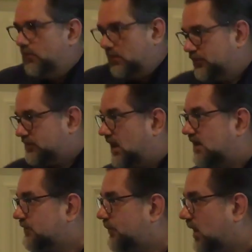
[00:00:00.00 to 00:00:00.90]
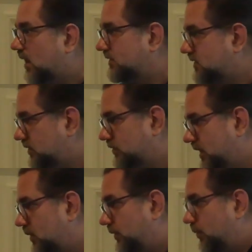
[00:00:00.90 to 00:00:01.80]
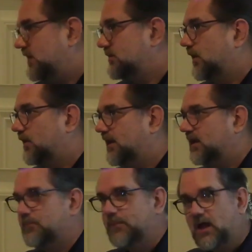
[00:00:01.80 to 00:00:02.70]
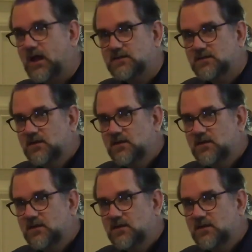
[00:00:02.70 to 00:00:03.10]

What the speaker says: there's lots of promise associated with wastewater data, but